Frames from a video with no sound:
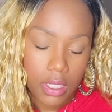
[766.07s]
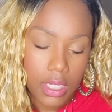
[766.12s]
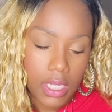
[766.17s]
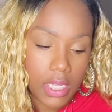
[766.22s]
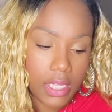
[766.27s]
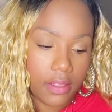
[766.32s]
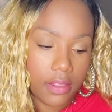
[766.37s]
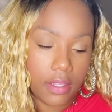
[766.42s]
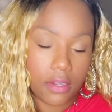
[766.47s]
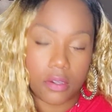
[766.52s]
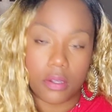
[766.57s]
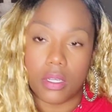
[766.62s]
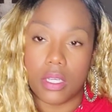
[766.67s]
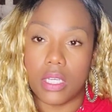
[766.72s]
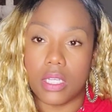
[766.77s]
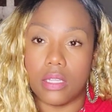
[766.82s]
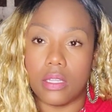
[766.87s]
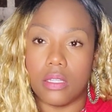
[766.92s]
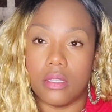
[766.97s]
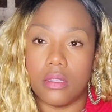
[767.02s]
In
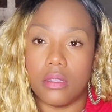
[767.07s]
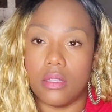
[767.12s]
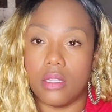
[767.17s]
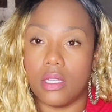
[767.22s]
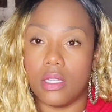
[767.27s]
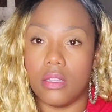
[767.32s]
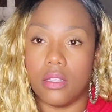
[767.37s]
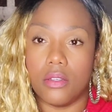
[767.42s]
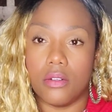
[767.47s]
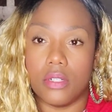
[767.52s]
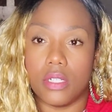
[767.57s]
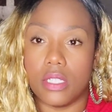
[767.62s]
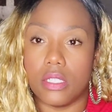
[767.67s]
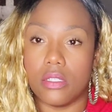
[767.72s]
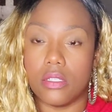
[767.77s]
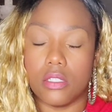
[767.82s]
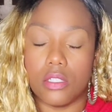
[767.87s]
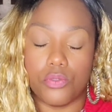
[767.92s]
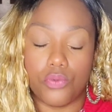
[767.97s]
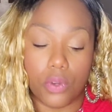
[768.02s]
their
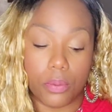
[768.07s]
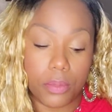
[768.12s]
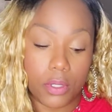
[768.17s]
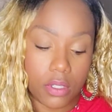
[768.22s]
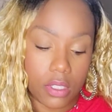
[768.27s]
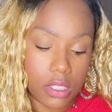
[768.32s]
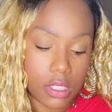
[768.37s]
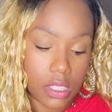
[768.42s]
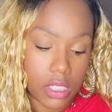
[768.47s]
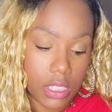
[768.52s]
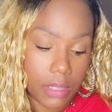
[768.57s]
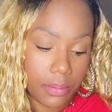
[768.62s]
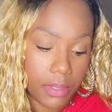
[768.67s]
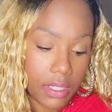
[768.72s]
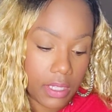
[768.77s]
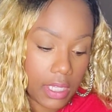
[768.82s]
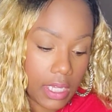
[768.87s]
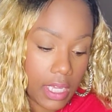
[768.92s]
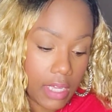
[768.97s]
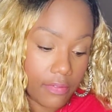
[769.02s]
distance from you, this is
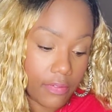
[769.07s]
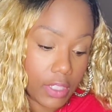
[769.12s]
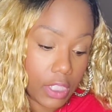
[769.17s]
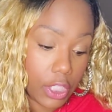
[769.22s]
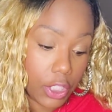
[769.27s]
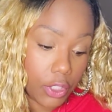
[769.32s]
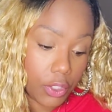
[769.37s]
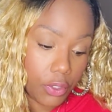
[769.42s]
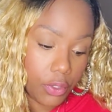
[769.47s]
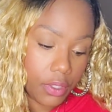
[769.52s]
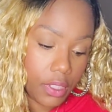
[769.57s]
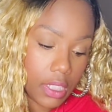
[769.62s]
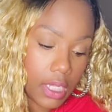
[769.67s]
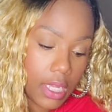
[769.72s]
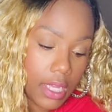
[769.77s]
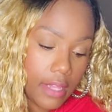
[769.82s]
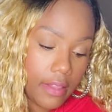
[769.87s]
something they have learned.